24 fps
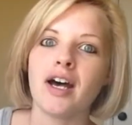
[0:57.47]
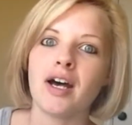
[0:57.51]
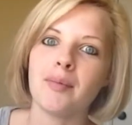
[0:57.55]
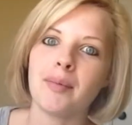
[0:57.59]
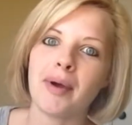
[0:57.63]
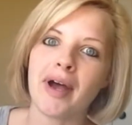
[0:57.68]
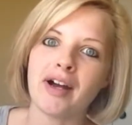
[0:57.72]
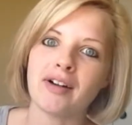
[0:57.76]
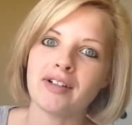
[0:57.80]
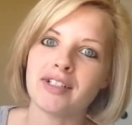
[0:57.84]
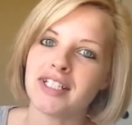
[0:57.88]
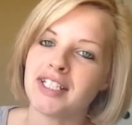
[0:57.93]

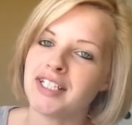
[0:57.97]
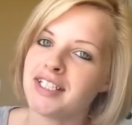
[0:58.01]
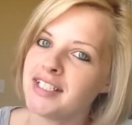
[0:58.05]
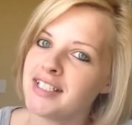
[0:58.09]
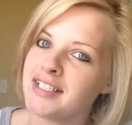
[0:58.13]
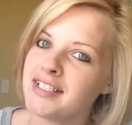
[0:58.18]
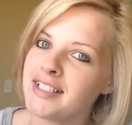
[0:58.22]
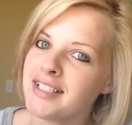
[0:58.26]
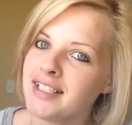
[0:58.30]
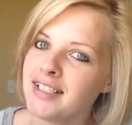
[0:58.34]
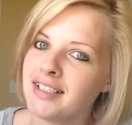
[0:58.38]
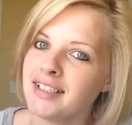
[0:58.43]
about
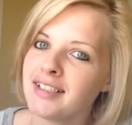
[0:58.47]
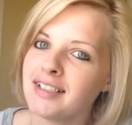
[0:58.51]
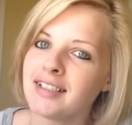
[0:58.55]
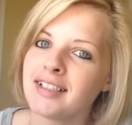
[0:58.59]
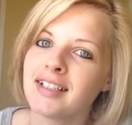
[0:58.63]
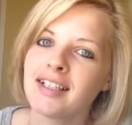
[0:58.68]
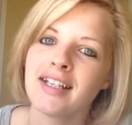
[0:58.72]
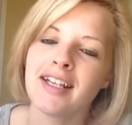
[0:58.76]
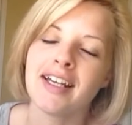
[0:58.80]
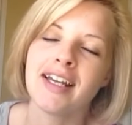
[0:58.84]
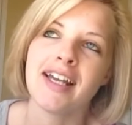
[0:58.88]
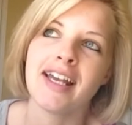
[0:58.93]
TTCing?
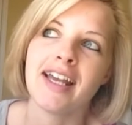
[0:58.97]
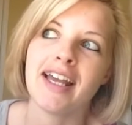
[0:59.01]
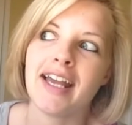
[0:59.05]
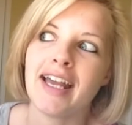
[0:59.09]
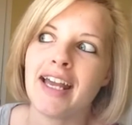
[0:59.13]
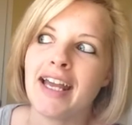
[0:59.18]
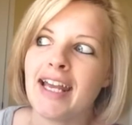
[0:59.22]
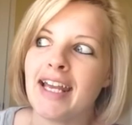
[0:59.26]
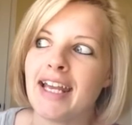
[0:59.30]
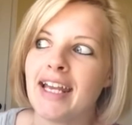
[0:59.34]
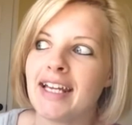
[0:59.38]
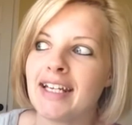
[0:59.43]

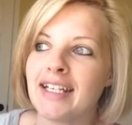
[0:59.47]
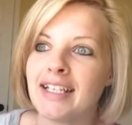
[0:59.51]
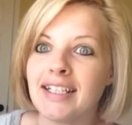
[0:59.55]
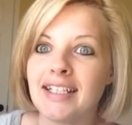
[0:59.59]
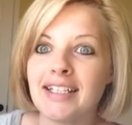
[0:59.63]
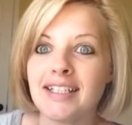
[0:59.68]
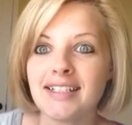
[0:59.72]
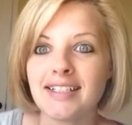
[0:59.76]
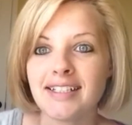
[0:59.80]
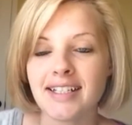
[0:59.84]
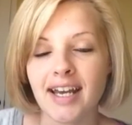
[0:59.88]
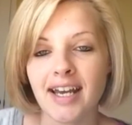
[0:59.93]
And
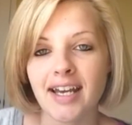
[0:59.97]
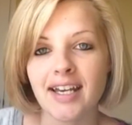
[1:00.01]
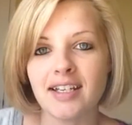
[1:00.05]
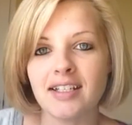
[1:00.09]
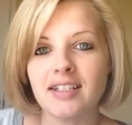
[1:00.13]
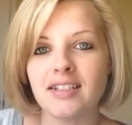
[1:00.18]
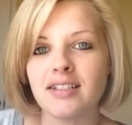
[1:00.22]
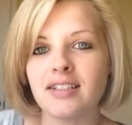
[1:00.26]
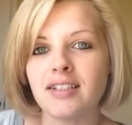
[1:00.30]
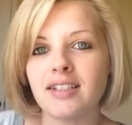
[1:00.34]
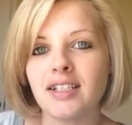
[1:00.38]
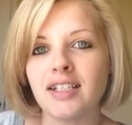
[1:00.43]
he
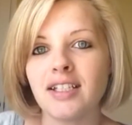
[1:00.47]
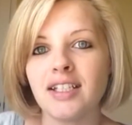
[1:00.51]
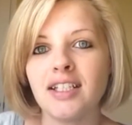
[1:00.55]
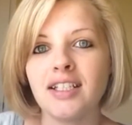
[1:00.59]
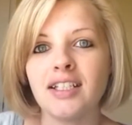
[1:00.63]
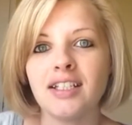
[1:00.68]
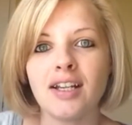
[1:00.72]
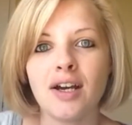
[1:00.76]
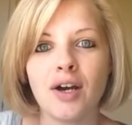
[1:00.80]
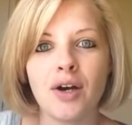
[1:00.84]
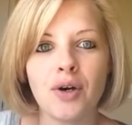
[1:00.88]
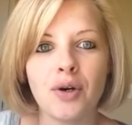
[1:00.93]
does.
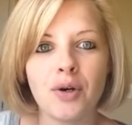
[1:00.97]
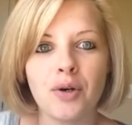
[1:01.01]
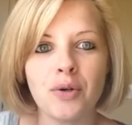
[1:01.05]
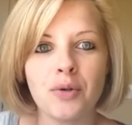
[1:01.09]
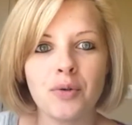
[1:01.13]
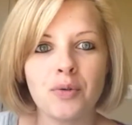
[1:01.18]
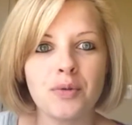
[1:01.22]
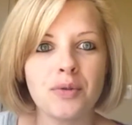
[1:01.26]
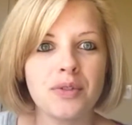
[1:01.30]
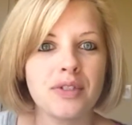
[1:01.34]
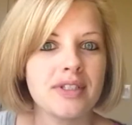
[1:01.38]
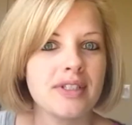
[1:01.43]
He
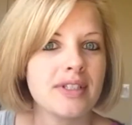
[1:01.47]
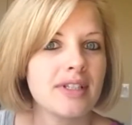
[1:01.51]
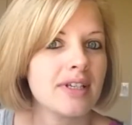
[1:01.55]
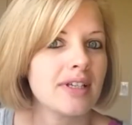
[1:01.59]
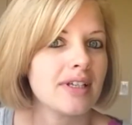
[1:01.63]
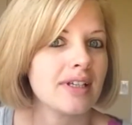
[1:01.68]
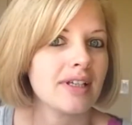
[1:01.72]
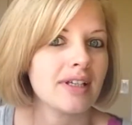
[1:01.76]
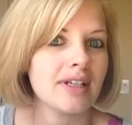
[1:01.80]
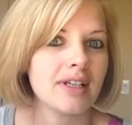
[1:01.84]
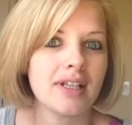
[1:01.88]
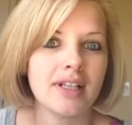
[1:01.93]
knows
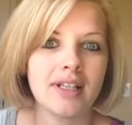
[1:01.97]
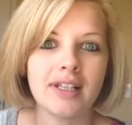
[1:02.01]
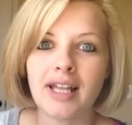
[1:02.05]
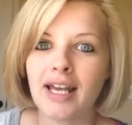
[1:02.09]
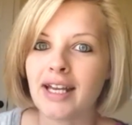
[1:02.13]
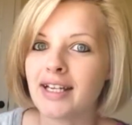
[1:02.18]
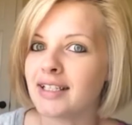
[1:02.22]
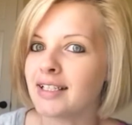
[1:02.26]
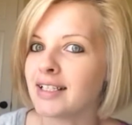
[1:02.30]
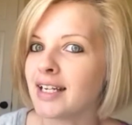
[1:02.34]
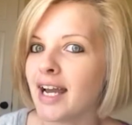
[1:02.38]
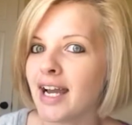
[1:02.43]

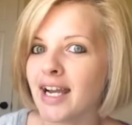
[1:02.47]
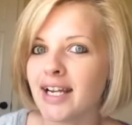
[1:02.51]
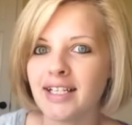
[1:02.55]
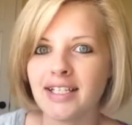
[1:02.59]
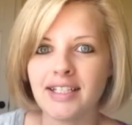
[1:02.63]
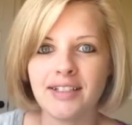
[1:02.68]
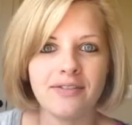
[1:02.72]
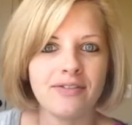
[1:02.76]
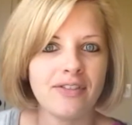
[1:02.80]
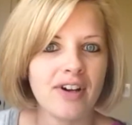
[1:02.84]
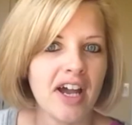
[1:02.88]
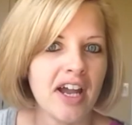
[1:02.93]
like
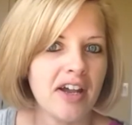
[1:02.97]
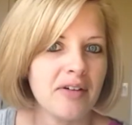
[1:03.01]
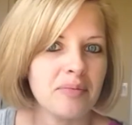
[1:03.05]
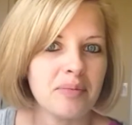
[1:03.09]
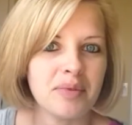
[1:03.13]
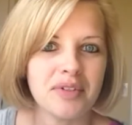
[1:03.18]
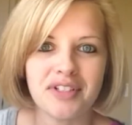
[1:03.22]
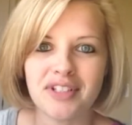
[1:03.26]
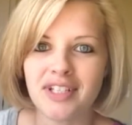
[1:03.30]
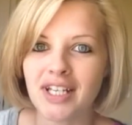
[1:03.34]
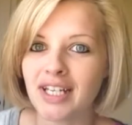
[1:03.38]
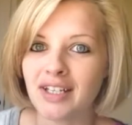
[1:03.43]

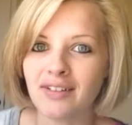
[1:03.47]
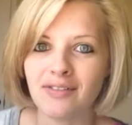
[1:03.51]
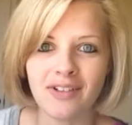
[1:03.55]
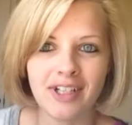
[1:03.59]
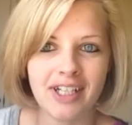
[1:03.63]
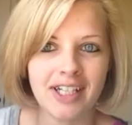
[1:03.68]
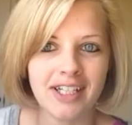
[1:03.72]
95% of